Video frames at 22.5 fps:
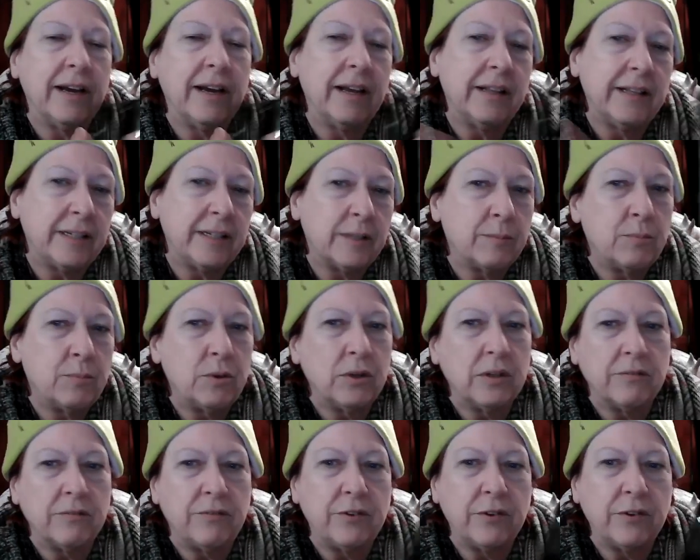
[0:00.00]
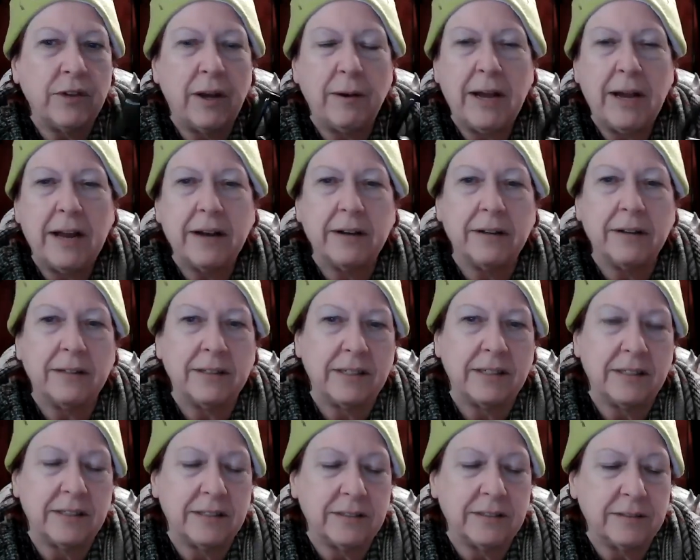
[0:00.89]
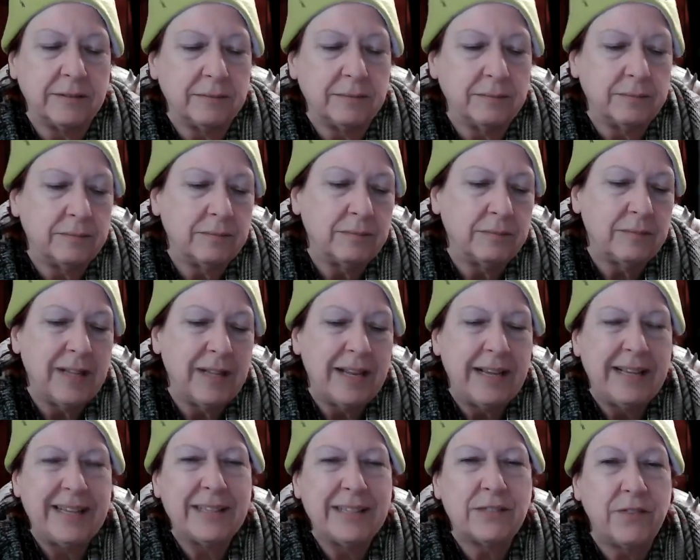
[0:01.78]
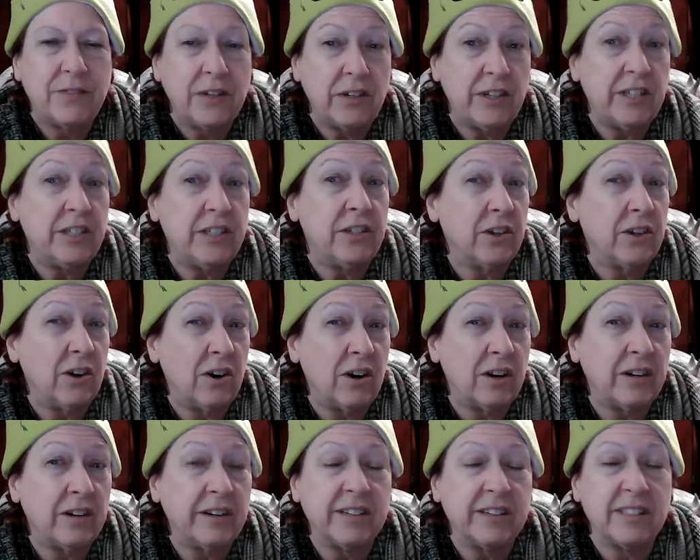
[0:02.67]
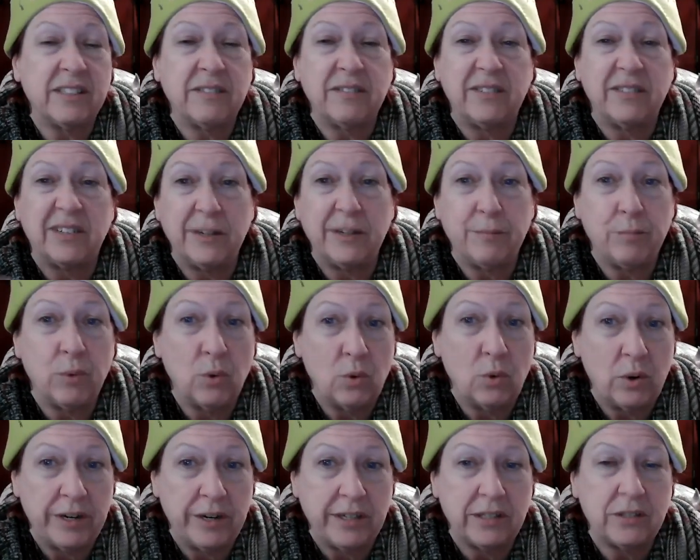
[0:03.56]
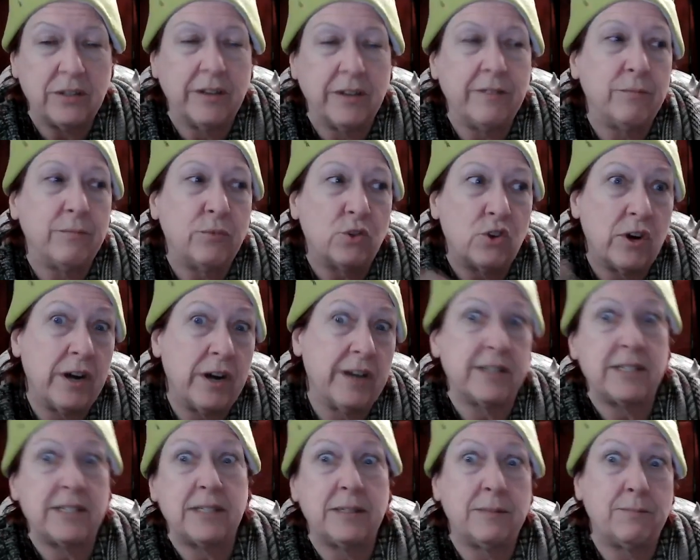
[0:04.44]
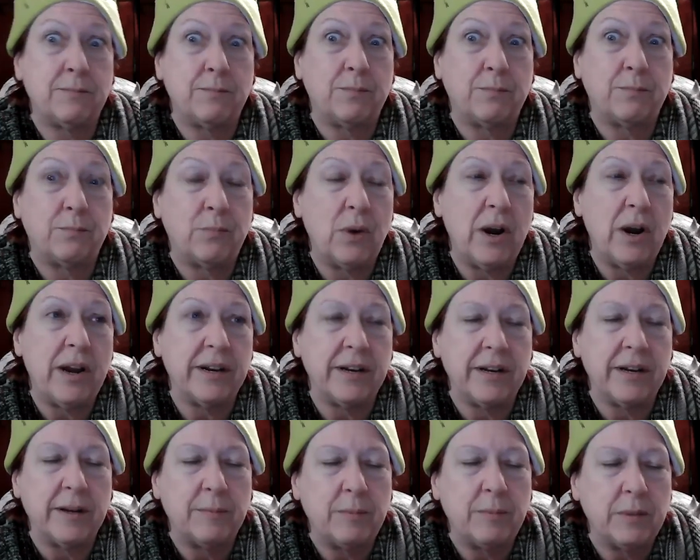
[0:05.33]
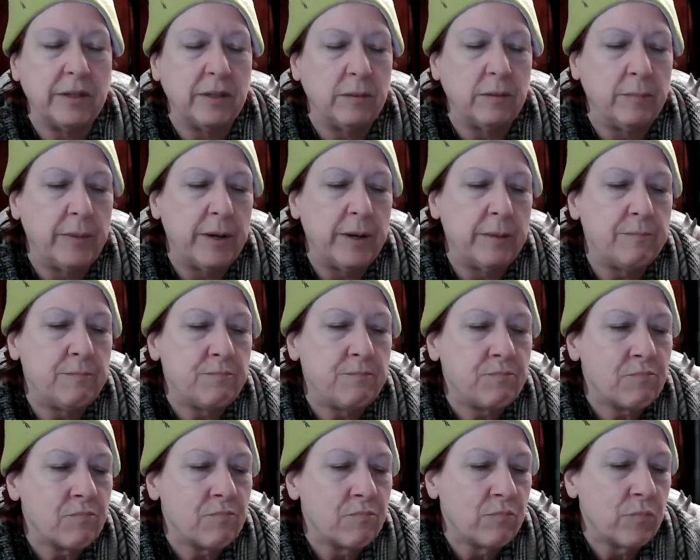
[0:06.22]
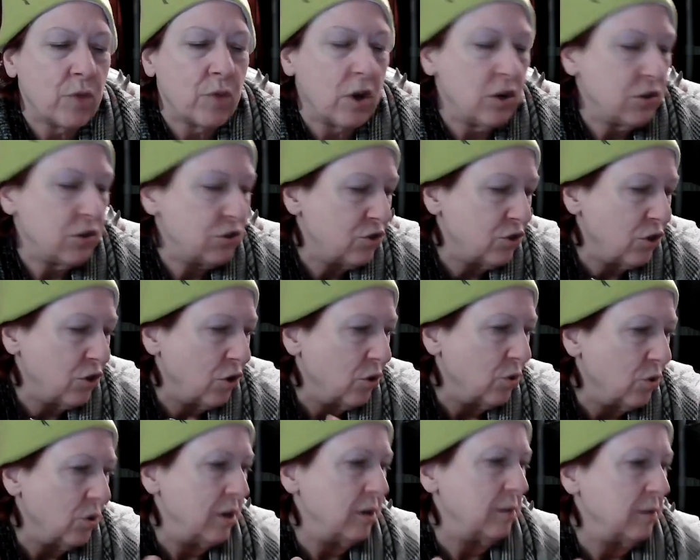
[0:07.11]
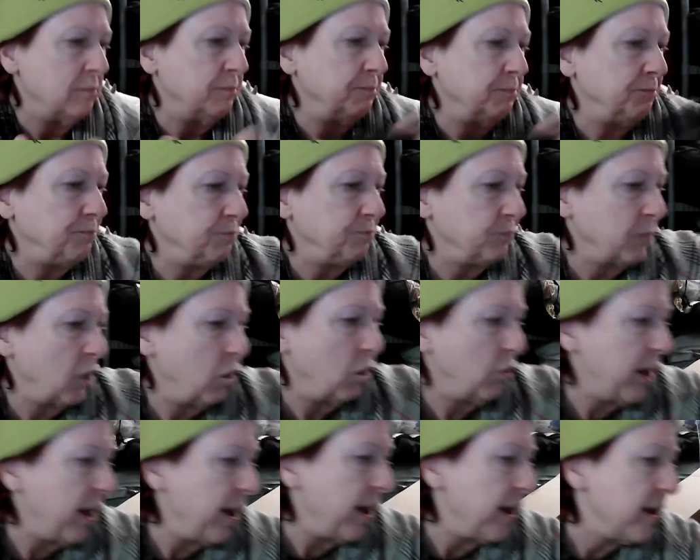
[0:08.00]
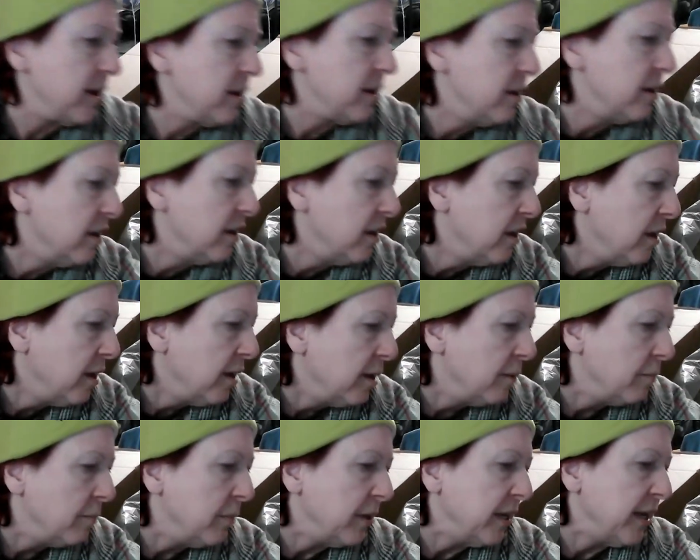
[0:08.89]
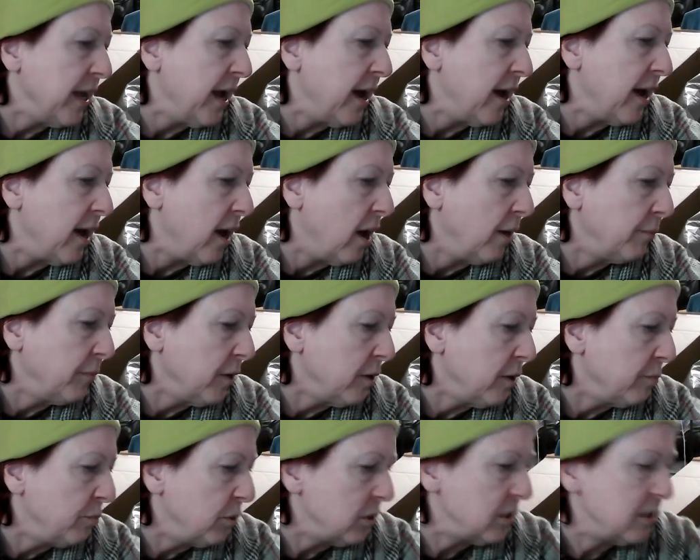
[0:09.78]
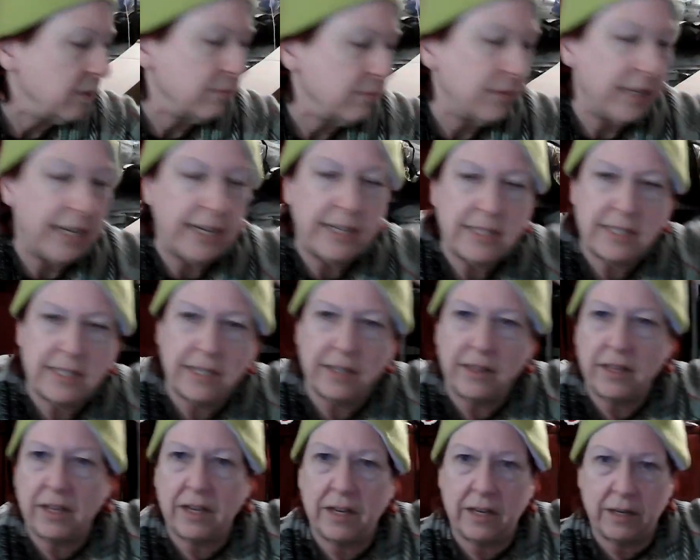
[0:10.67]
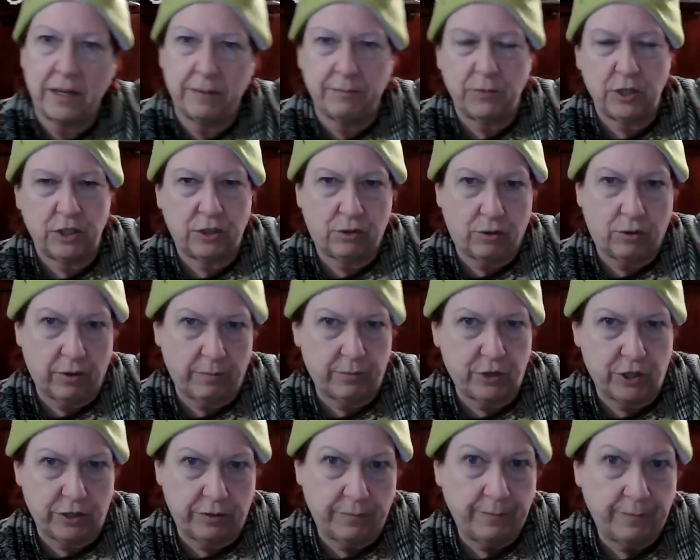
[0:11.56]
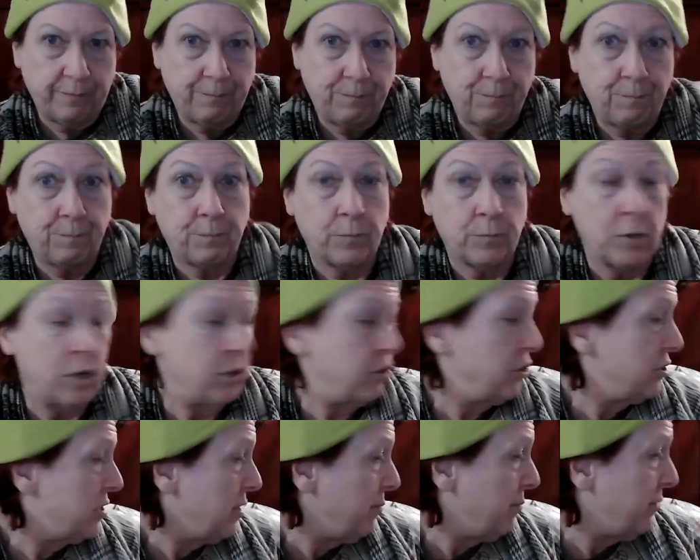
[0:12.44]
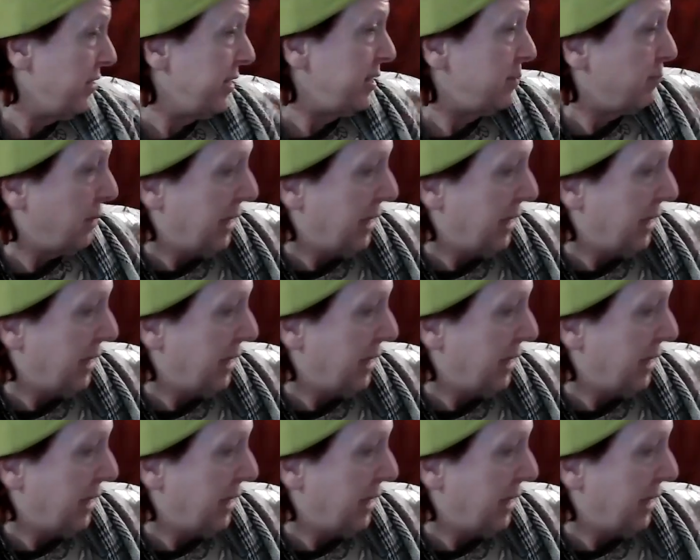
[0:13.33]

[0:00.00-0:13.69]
I like to put a few, I got a, it's very dark and it's very boring. So I try to brighten it up a little bit. So, okay. But yeah, I'm going to put some links in the description to some of these